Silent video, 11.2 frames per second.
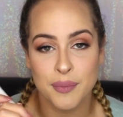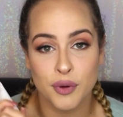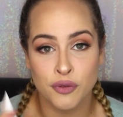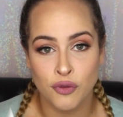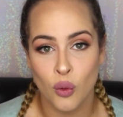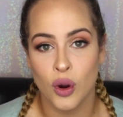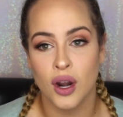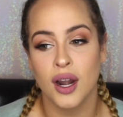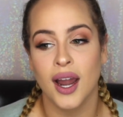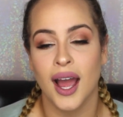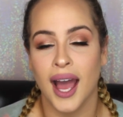
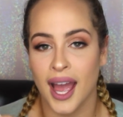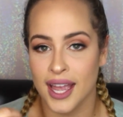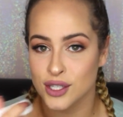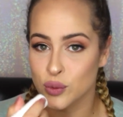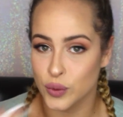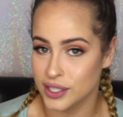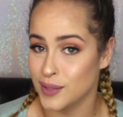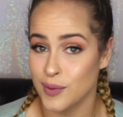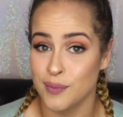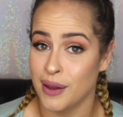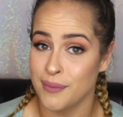before I squirt
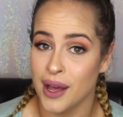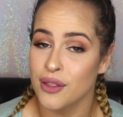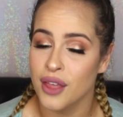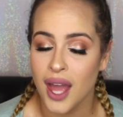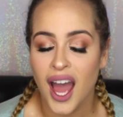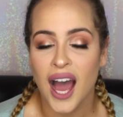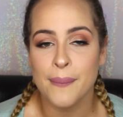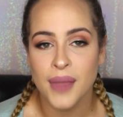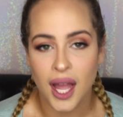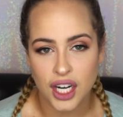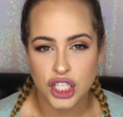some in my mouth.
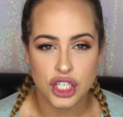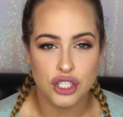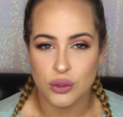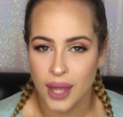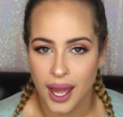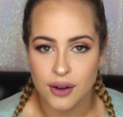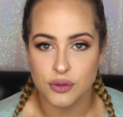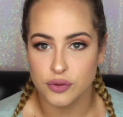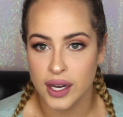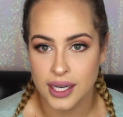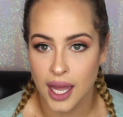I'm not gonna do that
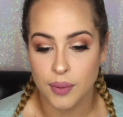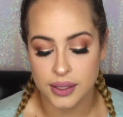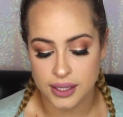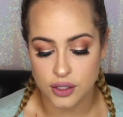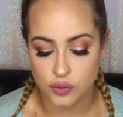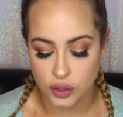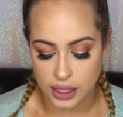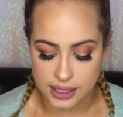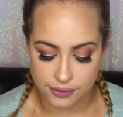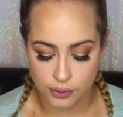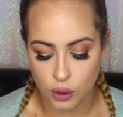right now because it's really
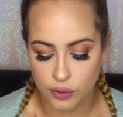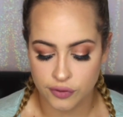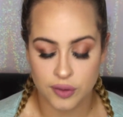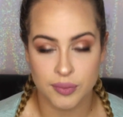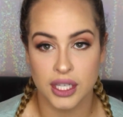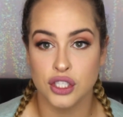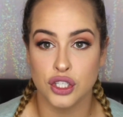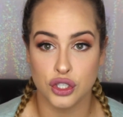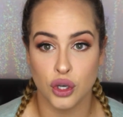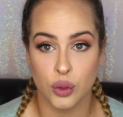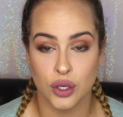difficult for me to
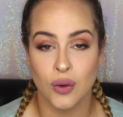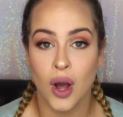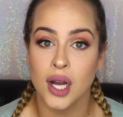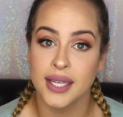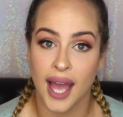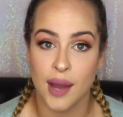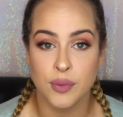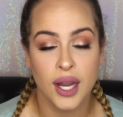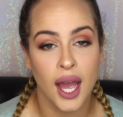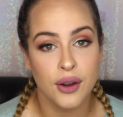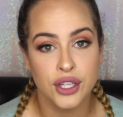show you on
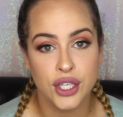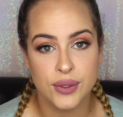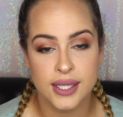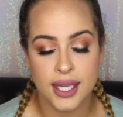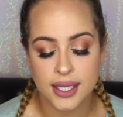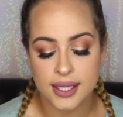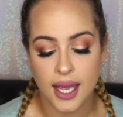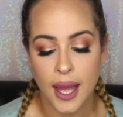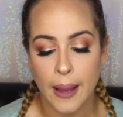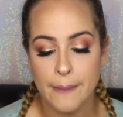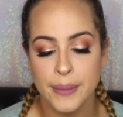camera how to use it,
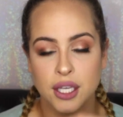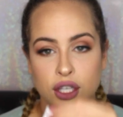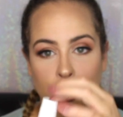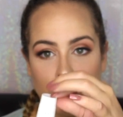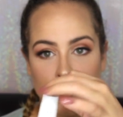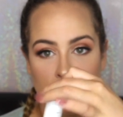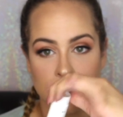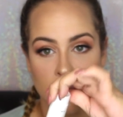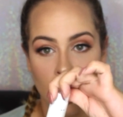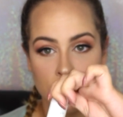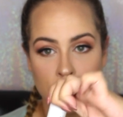but you would
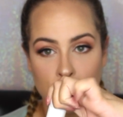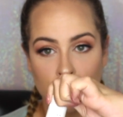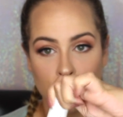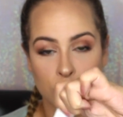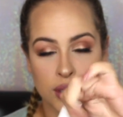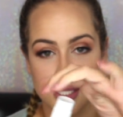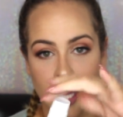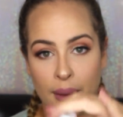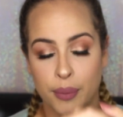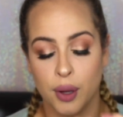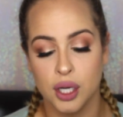just unscrew the
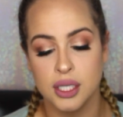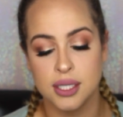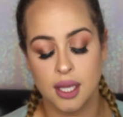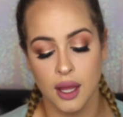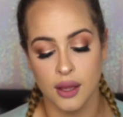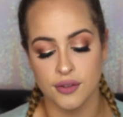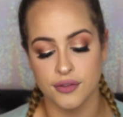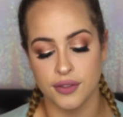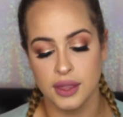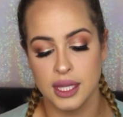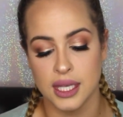top part
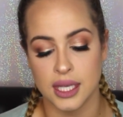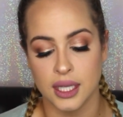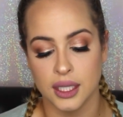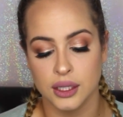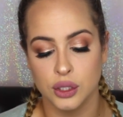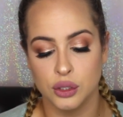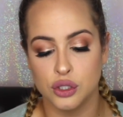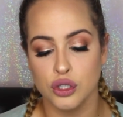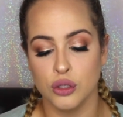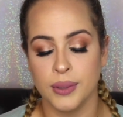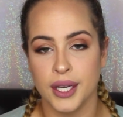of the little
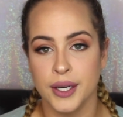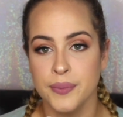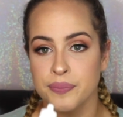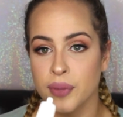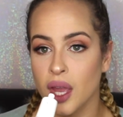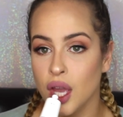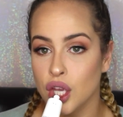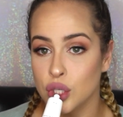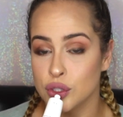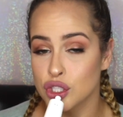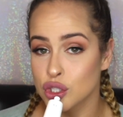tube here.
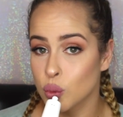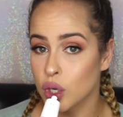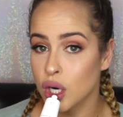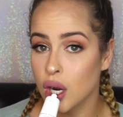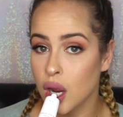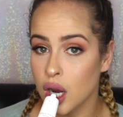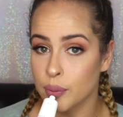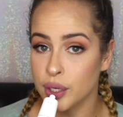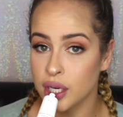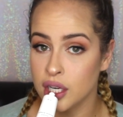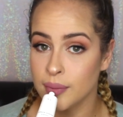You would squirt,
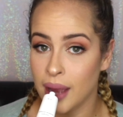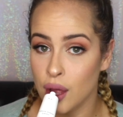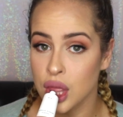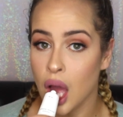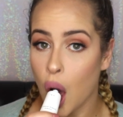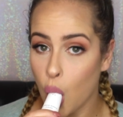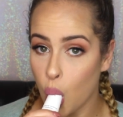put it in your mouth